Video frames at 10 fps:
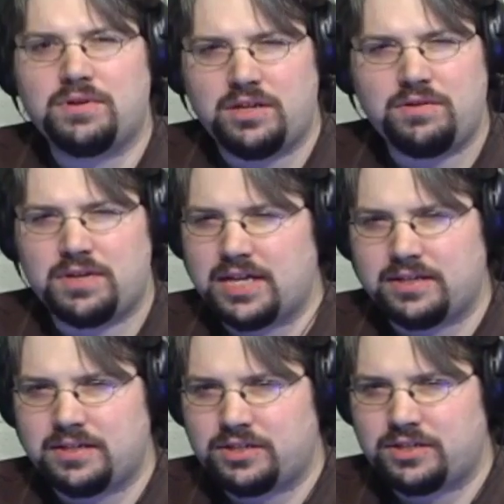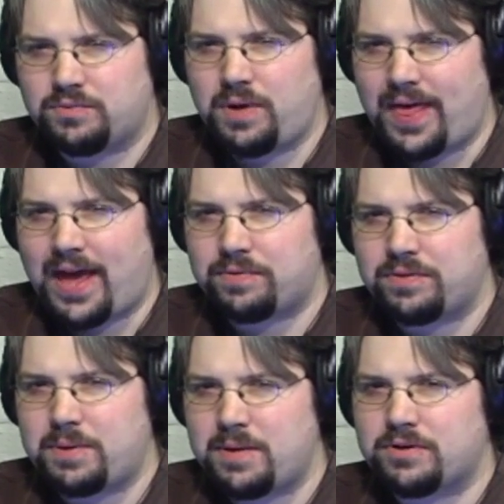can you get the digital without
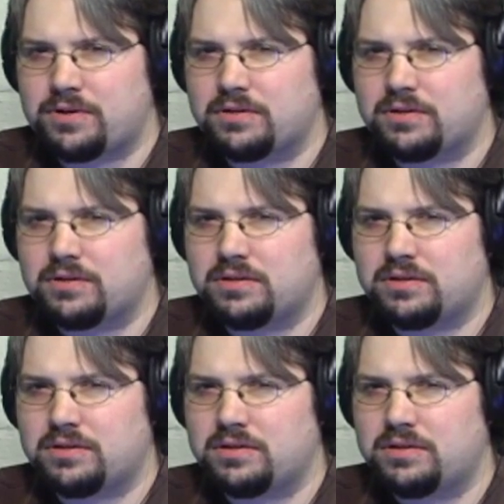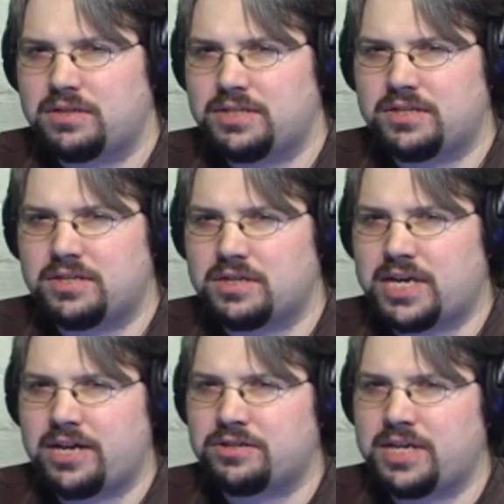the paper? Isn't there a
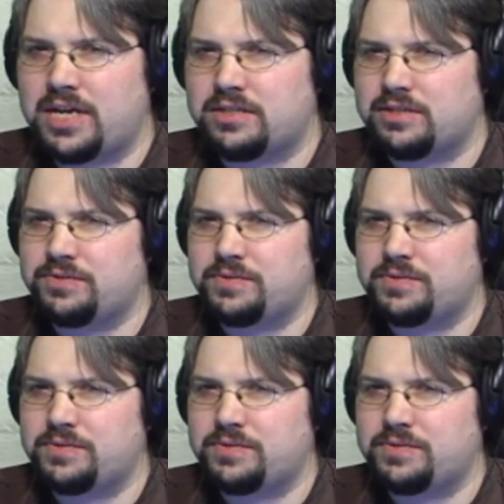catch on that too?